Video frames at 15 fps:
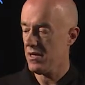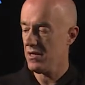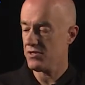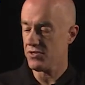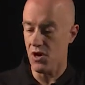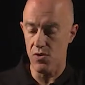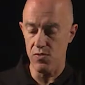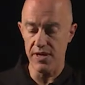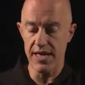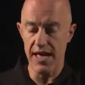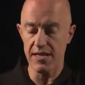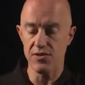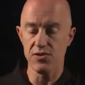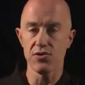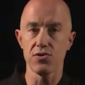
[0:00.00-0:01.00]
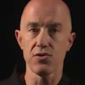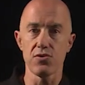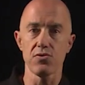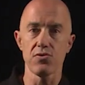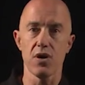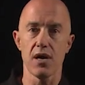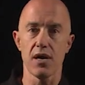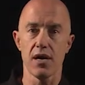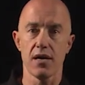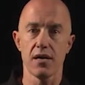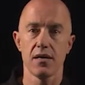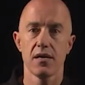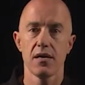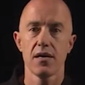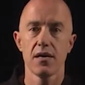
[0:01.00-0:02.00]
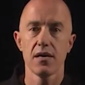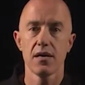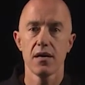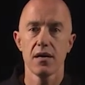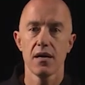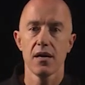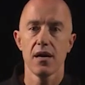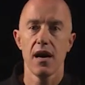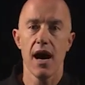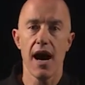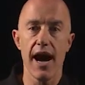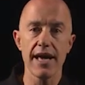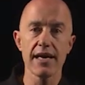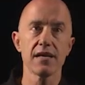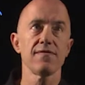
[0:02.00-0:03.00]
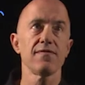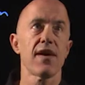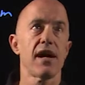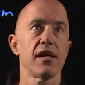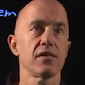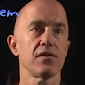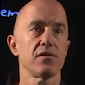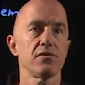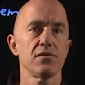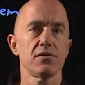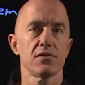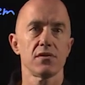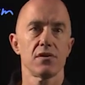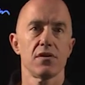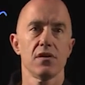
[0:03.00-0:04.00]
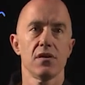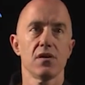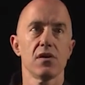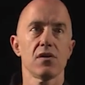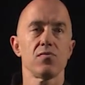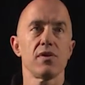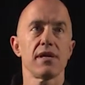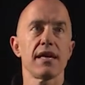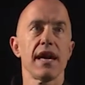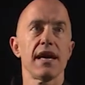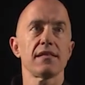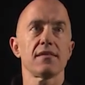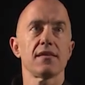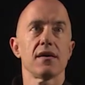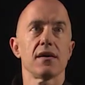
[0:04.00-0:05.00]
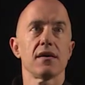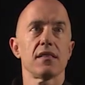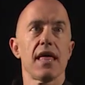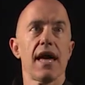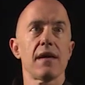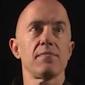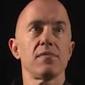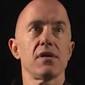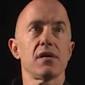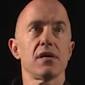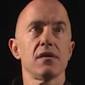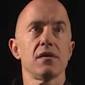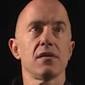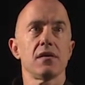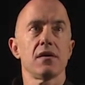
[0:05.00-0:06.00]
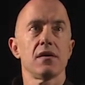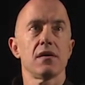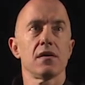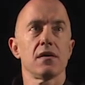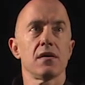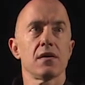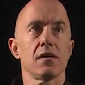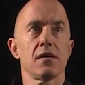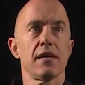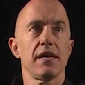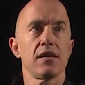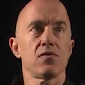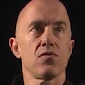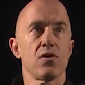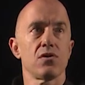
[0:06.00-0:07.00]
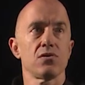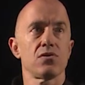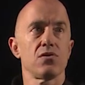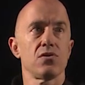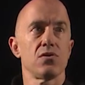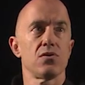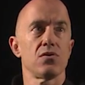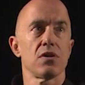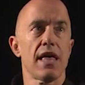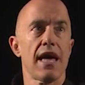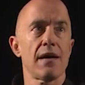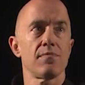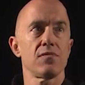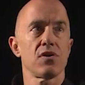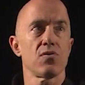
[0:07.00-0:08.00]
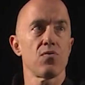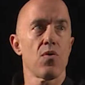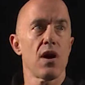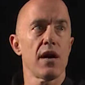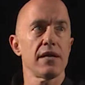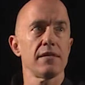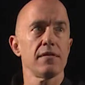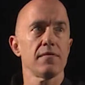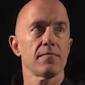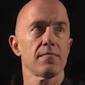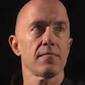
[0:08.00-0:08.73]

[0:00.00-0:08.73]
So we get two uh, eigenvalues. We get uh, lambda equal to lambda 1,